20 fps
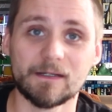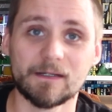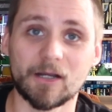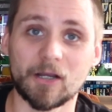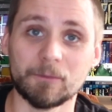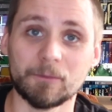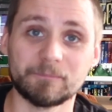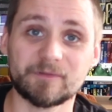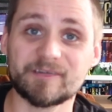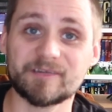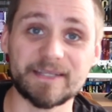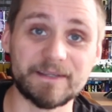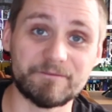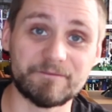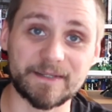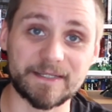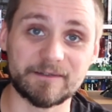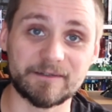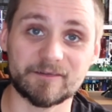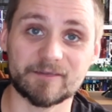
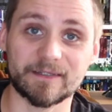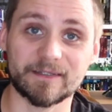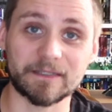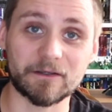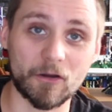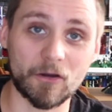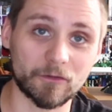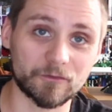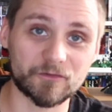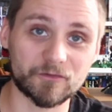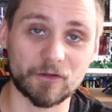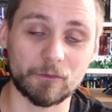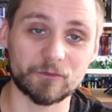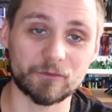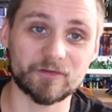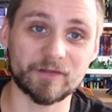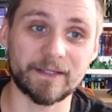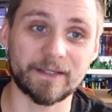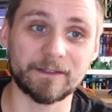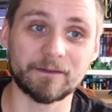TVs and
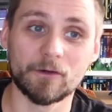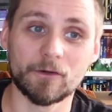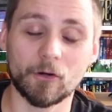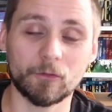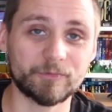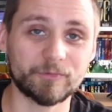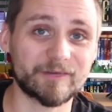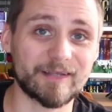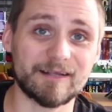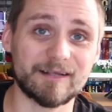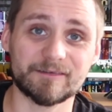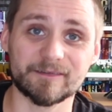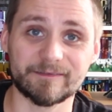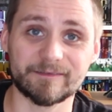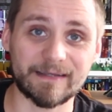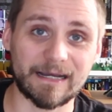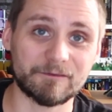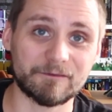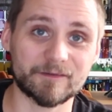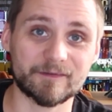consoles in, upstairs and
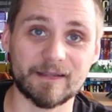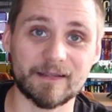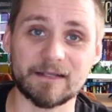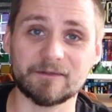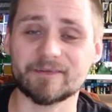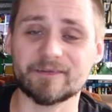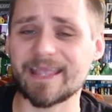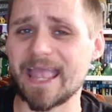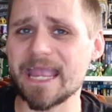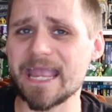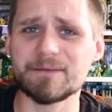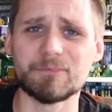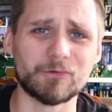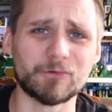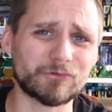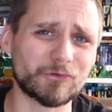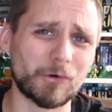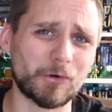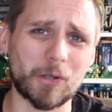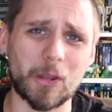downstairs,
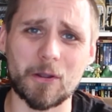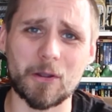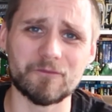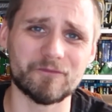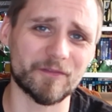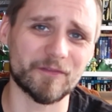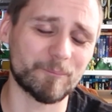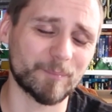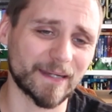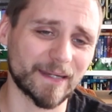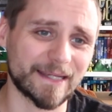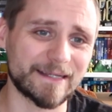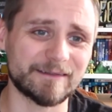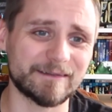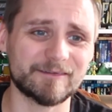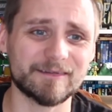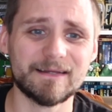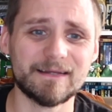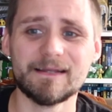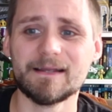cables all over the
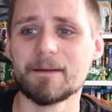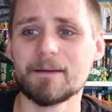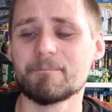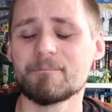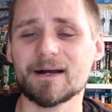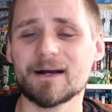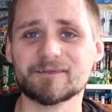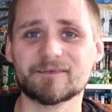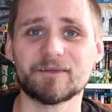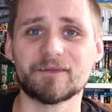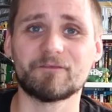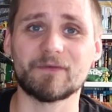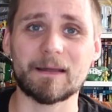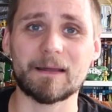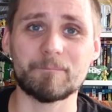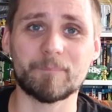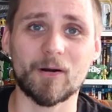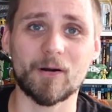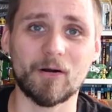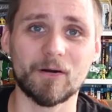place, massive
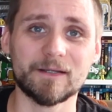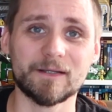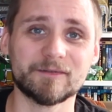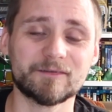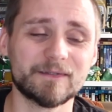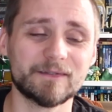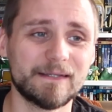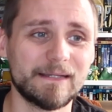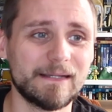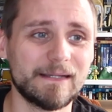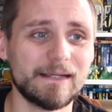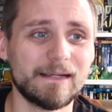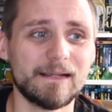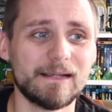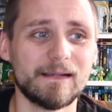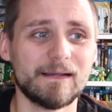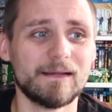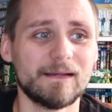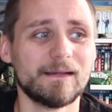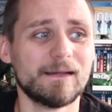LAN parties.
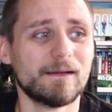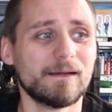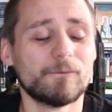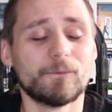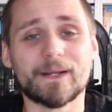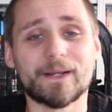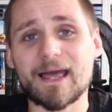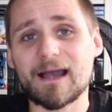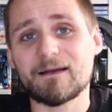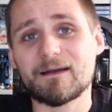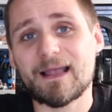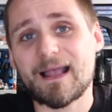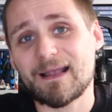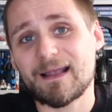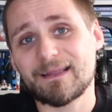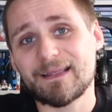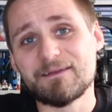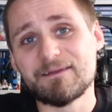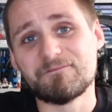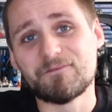We'd
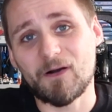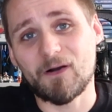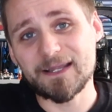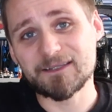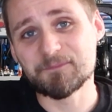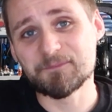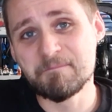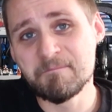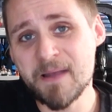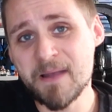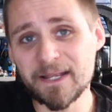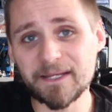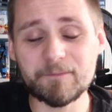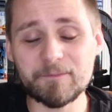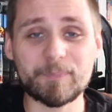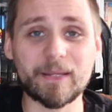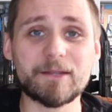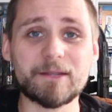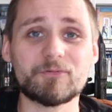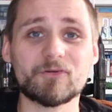invite as many
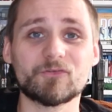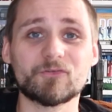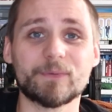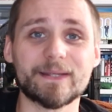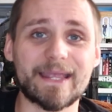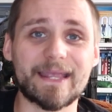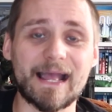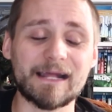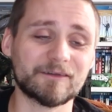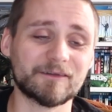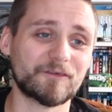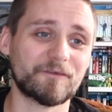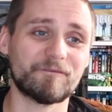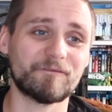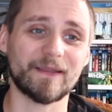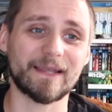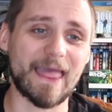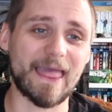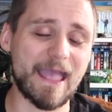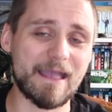people as we can to
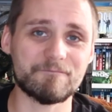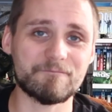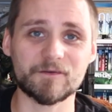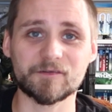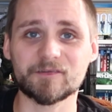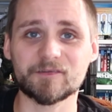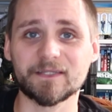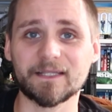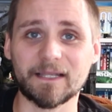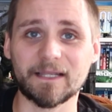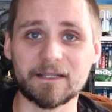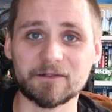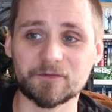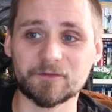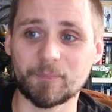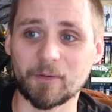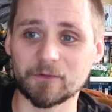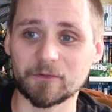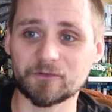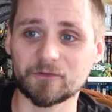fill every single
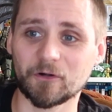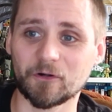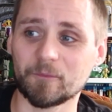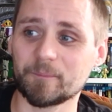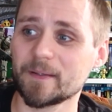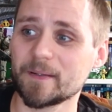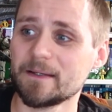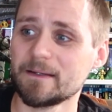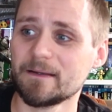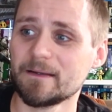Xbox up.